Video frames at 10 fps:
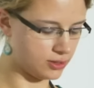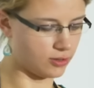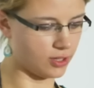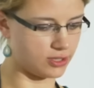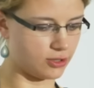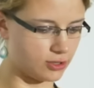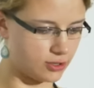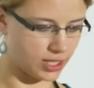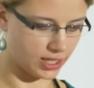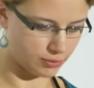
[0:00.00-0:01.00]
So this is
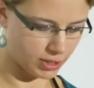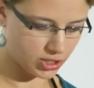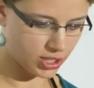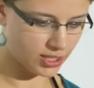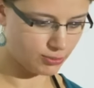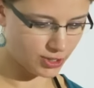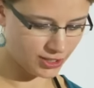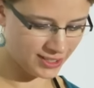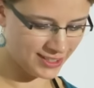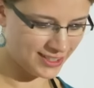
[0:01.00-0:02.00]
also again a magic number.